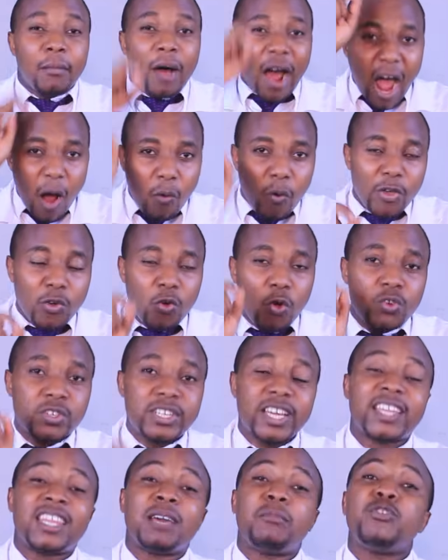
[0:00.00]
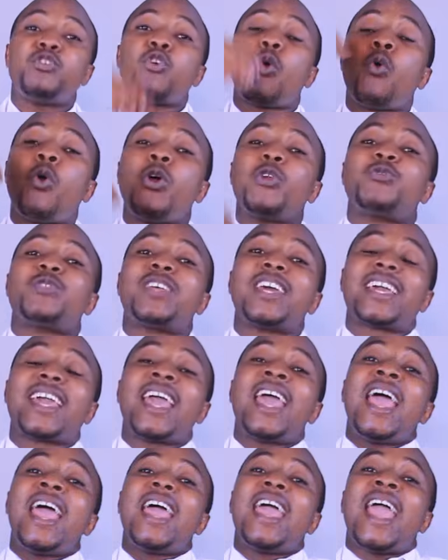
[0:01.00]
How are you going to take them? You're going to take
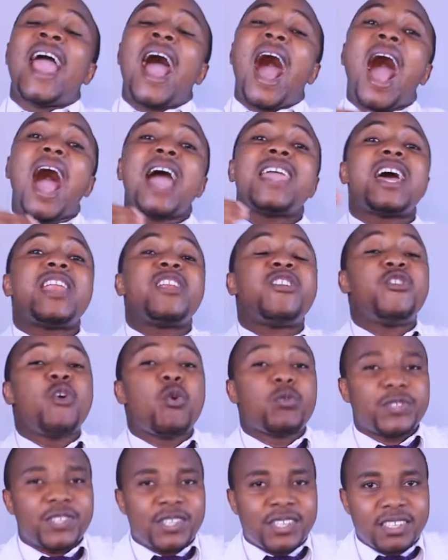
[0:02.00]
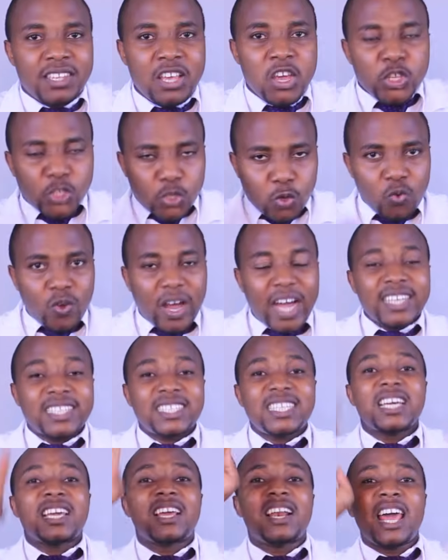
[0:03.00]
a higher dose. So you can
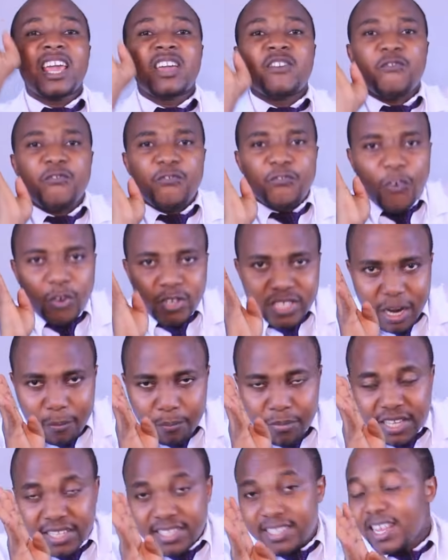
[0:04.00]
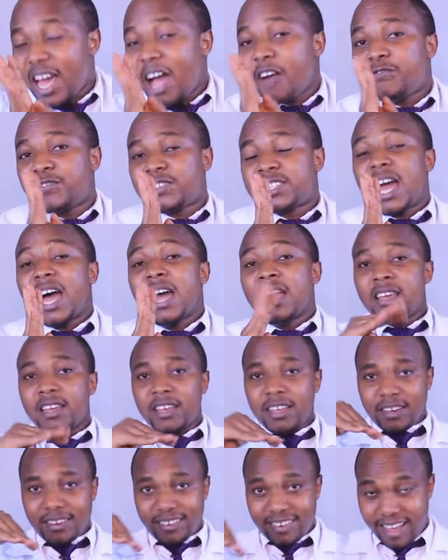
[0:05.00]
take like 4 tablets after
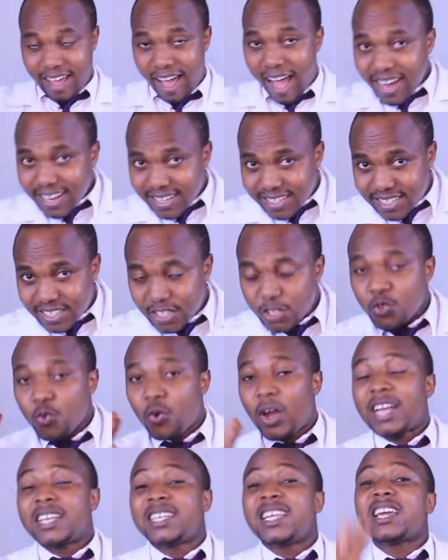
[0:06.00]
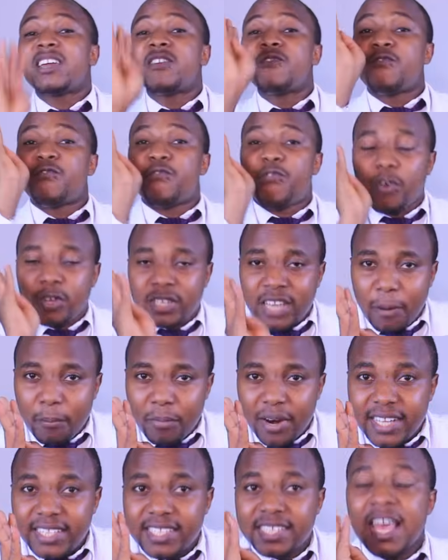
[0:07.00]
the act. You can take 4
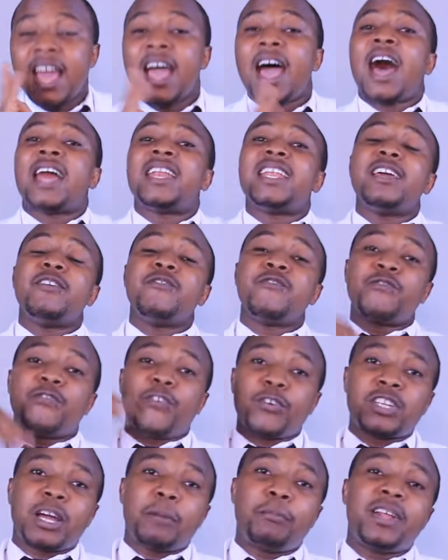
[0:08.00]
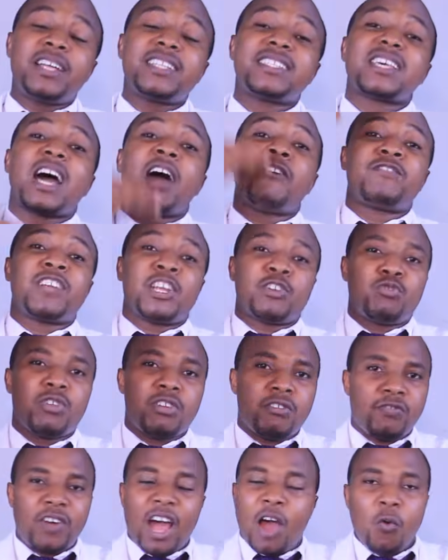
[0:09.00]
tablets and then 4 tablets after
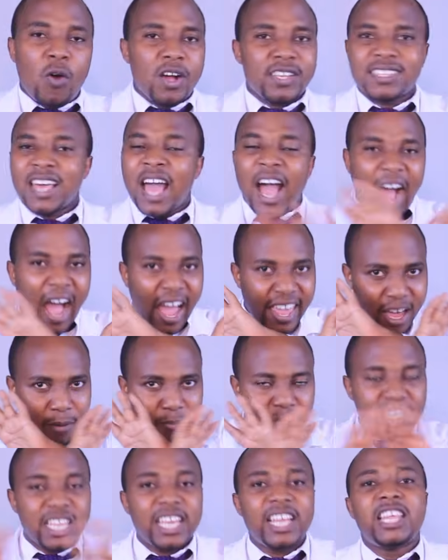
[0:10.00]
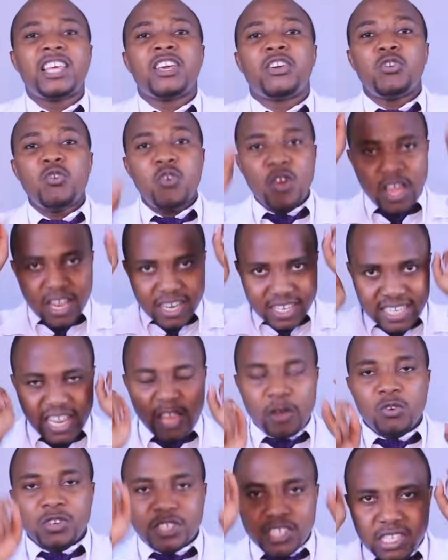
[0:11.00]
12 hours. I am telling you,
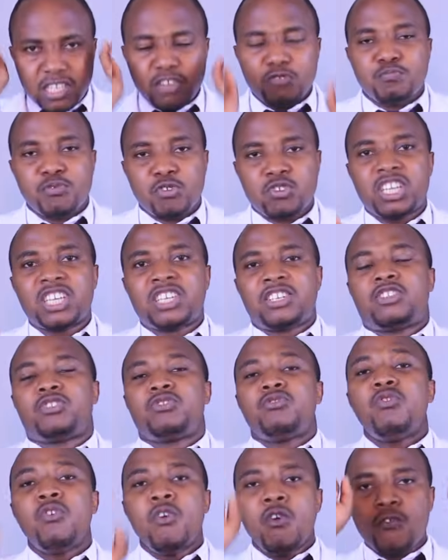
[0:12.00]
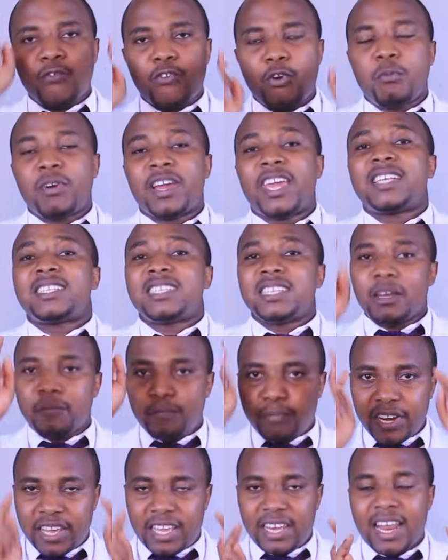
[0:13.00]
they will still protect you from getting
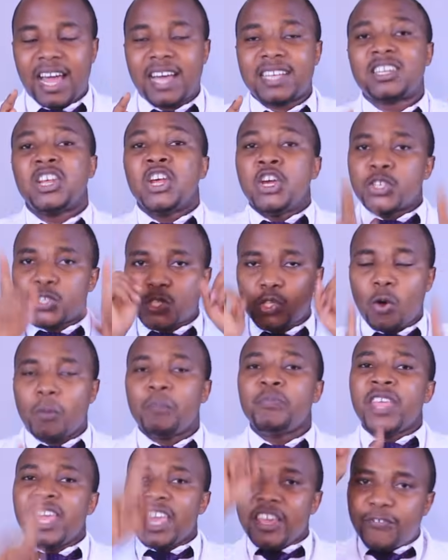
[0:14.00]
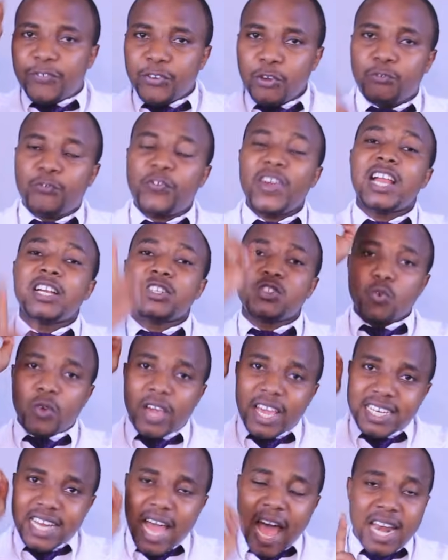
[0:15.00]
pregnant. So if you fail to
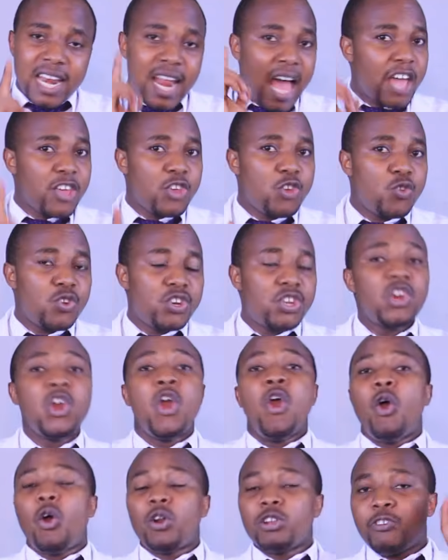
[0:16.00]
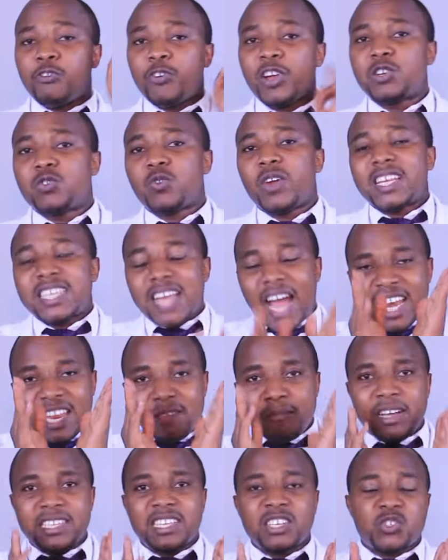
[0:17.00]
get an IUD, or you fail to get an
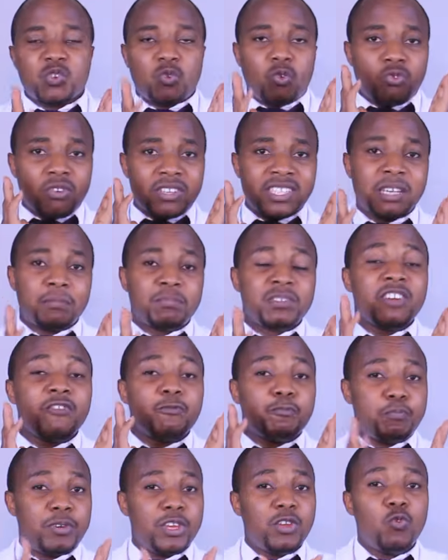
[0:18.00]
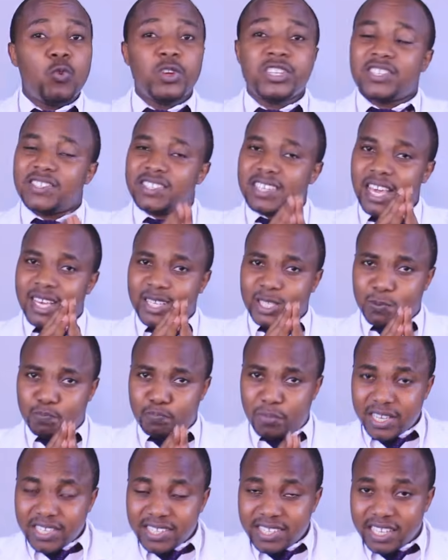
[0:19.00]
emergency contraceptive pill, which is
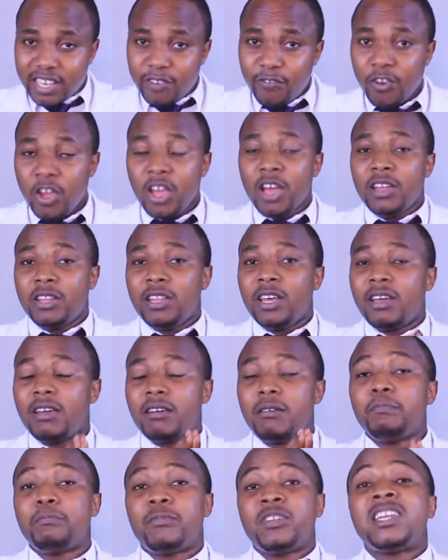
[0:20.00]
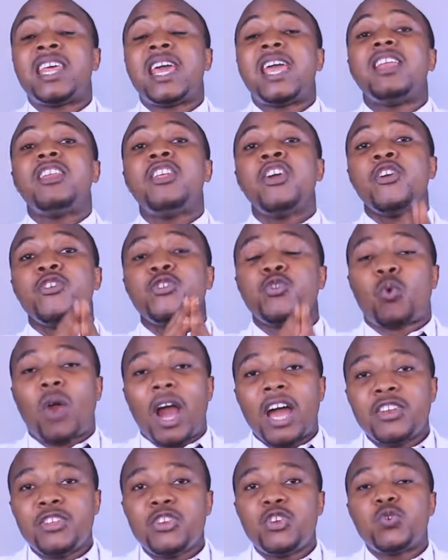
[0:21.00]
expensive, then you
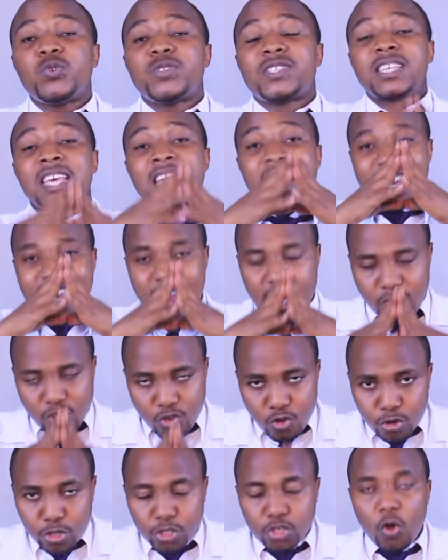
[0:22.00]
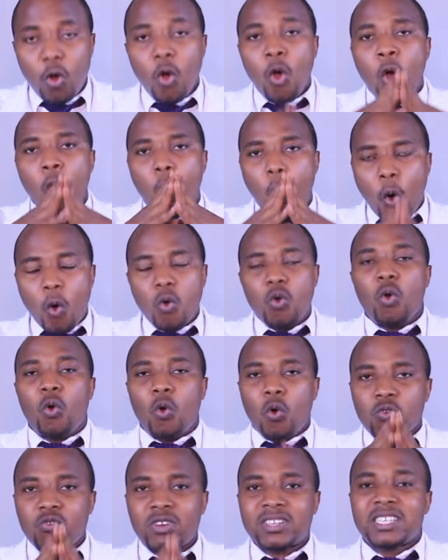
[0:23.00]
can use the usual oral
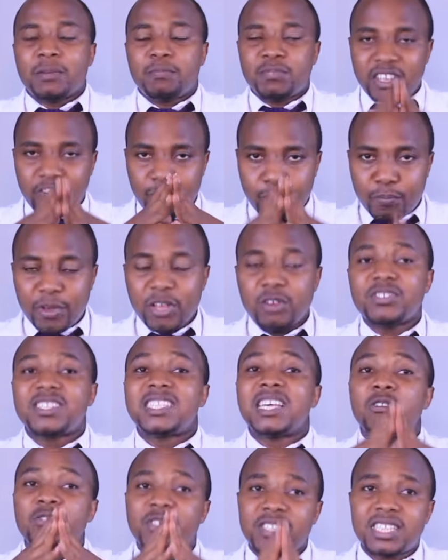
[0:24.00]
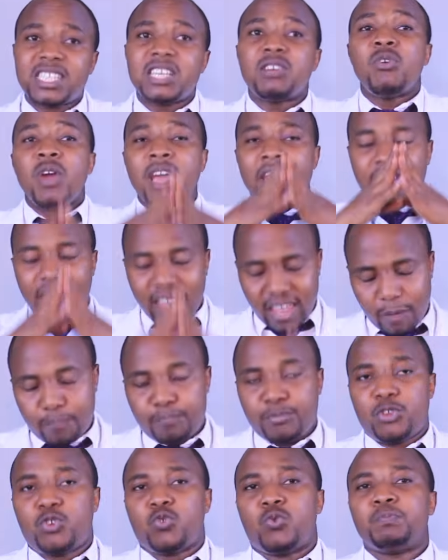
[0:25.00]
contraceptive pills. They will still
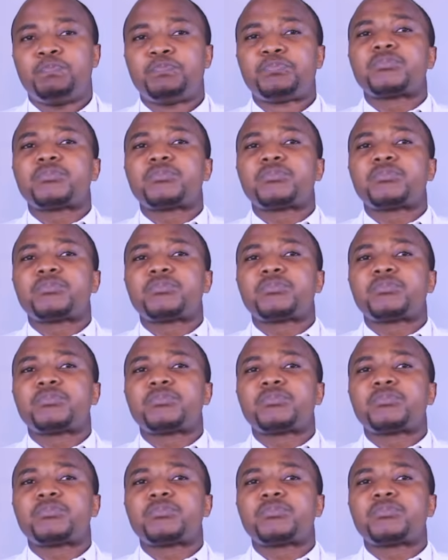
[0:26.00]
help you.